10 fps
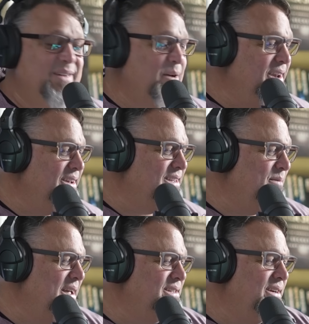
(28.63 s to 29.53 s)
Yeah, we had a good
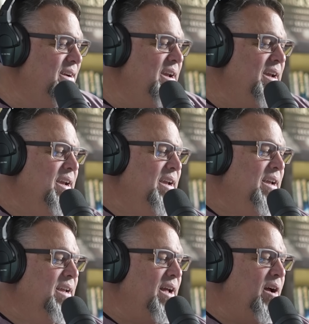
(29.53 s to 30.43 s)
time last year. Yeah, it was fun.